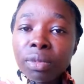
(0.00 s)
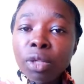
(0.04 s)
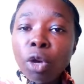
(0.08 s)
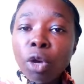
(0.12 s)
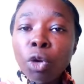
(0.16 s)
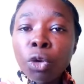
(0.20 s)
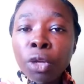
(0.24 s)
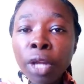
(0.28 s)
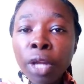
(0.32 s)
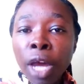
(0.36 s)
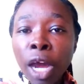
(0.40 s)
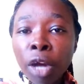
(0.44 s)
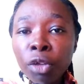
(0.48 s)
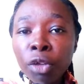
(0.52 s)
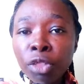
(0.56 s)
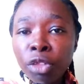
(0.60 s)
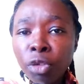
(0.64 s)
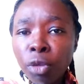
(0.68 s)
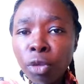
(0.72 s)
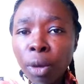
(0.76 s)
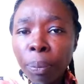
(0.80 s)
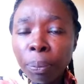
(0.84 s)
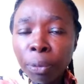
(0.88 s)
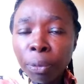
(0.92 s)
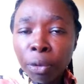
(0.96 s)
on how they
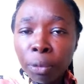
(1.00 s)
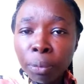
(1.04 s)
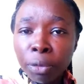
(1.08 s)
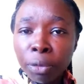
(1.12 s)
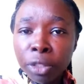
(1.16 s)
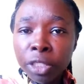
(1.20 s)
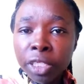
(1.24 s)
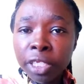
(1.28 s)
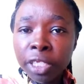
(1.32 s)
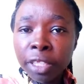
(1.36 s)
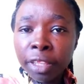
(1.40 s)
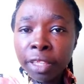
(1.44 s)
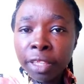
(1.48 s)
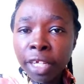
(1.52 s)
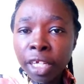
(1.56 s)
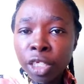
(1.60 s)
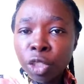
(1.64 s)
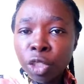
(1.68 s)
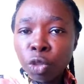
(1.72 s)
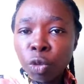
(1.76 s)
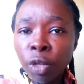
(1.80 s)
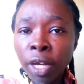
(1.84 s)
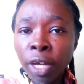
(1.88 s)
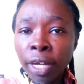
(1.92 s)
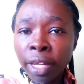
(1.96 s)
were promoting that
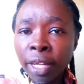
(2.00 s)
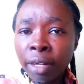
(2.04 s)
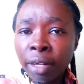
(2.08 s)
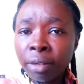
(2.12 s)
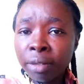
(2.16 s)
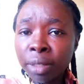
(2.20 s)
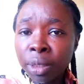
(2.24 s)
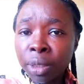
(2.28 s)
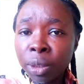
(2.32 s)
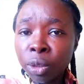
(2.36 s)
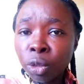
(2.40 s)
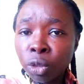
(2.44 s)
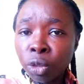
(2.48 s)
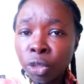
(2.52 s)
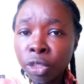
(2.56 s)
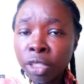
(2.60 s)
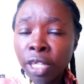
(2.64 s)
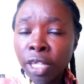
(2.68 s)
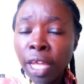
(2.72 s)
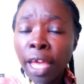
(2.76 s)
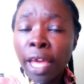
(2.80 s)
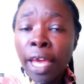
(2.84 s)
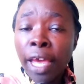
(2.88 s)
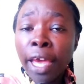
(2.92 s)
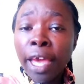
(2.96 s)
Ugandan resort,
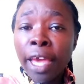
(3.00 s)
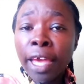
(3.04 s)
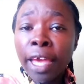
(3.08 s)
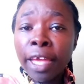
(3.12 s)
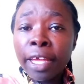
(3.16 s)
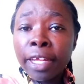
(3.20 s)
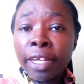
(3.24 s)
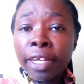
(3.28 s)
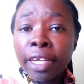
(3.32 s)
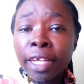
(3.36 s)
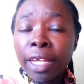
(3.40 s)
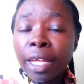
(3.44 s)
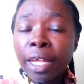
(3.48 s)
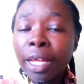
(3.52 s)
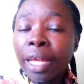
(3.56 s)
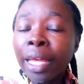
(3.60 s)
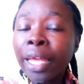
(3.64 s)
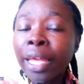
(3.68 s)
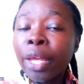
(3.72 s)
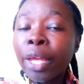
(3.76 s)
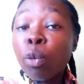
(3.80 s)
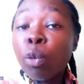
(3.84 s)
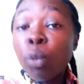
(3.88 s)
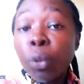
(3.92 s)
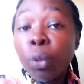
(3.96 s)
and
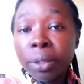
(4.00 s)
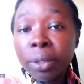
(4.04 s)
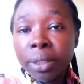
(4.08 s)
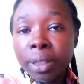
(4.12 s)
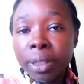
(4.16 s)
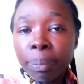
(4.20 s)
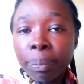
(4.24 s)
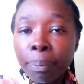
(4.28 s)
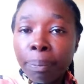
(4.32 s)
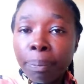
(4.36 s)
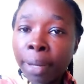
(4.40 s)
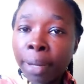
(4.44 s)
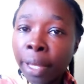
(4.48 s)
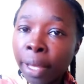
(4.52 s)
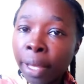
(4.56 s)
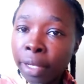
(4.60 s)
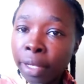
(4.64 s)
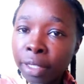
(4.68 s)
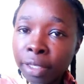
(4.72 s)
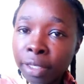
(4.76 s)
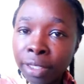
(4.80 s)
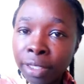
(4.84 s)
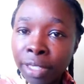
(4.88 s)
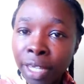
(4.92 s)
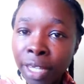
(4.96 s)
he was
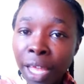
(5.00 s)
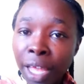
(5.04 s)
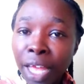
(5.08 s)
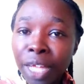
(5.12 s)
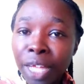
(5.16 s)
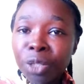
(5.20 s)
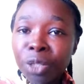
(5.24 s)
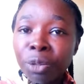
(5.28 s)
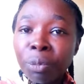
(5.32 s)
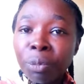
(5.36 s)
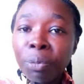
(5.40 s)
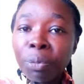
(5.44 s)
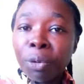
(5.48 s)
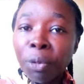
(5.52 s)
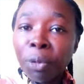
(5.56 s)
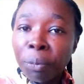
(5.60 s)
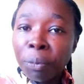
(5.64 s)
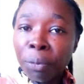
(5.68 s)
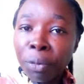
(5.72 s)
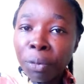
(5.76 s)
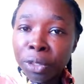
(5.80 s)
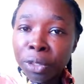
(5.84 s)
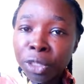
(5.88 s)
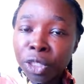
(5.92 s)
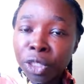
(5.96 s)
paid to
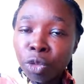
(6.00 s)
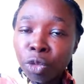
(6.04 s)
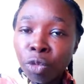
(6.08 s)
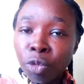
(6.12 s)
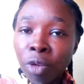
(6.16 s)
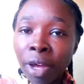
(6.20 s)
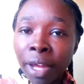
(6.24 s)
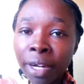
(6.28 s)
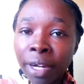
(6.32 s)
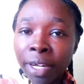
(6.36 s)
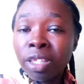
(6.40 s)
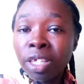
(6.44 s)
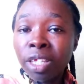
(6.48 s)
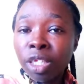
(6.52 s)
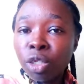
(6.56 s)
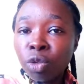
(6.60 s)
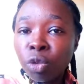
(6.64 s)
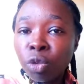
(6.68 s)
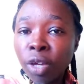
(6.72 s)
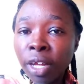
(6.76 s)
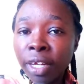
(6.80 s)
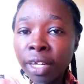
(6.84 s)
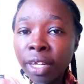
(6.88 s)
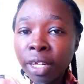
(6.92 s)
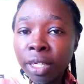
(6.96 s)
promote the
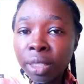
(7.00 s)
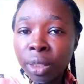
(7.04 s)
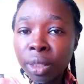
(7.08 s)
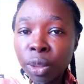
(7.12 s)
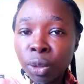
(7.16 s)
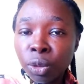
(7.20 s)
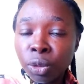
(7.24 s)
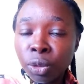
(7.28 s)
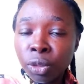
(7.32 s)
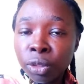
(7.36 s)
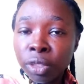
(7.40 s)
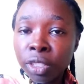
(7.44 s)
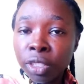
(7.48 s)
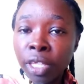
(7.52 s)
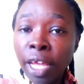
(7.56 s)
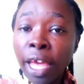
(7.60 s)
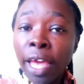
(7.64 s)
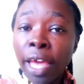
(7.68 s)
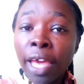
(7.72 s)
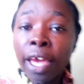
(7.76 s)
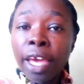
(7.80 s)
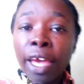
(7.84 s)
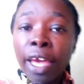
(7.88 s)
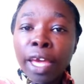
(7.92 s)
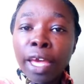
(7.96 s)
Uganda resort.
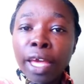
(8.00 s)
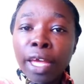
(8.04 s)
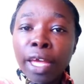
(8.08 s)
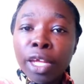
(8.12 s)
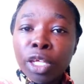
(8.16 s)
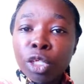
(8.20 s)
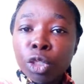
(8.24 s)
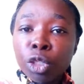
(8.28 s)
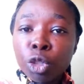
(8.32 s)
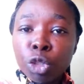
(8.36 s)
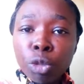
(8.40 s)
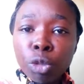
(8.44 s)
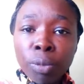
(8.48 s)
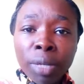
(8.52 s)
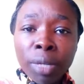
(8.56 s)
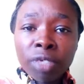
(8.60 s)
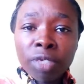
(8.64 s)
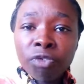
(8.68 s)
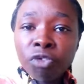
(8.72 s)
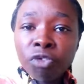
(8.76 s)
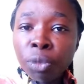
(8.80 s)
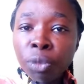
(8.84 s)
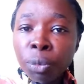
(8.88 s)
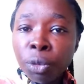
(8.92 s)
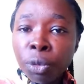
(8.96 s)
And YouTubers
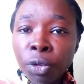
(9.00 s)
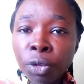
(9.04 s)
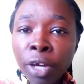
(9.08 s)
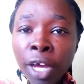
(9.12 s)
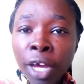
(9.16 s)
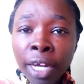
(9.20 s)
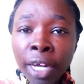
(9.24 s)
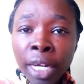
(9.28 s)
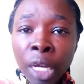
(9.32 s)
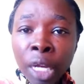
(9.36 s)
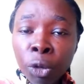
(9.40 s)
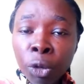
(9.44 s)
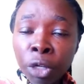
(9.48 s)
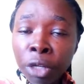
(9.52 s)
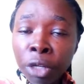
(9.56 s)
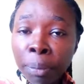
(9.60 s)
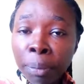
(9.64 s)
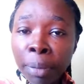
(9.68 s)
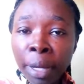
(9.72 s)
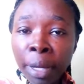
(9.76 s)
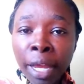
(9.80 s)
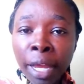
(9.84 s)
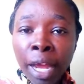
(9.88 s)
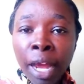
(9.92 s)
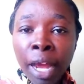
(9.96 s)
from Uganda,
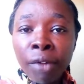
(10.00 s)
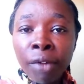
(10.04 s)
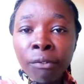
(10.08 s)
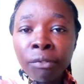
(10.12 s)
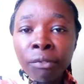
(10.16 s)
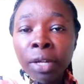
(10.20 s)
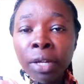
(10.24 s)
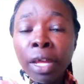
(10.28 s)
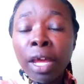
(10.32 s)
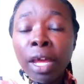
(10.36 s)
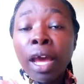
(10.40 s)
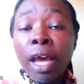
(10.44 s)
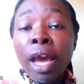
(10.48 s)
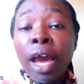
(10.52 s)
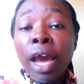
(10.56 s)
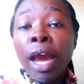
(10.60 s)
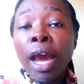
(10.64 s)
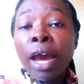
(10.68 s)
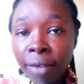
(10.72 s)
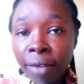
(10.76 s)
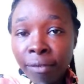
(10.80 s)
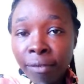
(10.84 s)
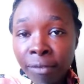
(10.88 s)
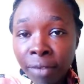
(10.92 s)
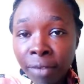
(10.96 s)
Wodemaya,
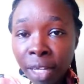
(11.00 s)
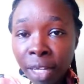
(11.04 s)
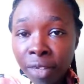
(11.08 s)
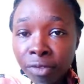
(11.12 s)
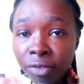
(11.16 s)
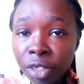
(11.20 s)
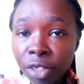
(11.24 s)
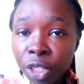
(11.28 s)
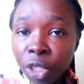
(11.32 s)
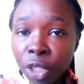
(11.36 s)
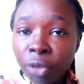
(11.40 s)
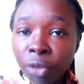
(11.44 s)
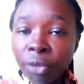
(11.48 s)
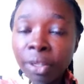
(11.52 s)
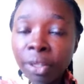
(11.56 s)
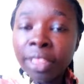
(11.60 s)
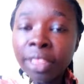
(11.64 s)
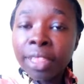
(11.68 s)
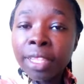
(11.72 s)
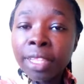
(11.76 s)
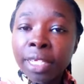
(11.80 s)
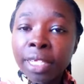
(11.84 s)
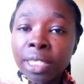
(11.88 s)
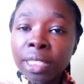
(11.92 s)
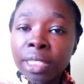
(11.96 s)
have left you
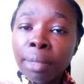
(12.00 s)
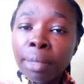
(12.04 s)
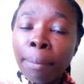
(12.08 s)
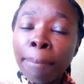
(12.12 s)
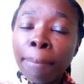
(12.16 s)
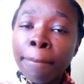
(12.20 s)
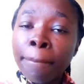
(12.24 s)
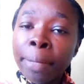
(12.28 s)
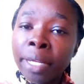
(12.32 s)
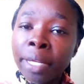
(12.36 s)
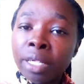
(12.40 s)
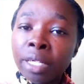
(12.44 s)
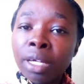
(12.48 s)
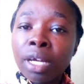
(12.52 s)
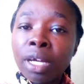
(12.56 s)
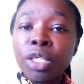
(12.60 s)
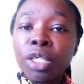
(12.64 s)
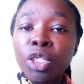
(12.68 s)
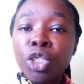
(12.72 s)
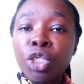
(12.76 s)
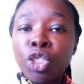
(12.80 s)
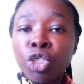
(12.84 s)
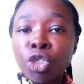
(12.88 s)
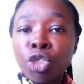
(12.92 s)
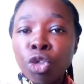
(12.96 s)
with this big
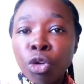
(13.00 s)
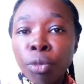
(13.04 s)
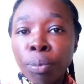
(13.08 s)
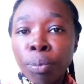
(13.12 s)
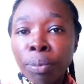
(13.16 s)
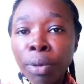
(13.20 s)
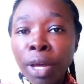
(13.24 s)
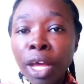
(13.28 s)
job.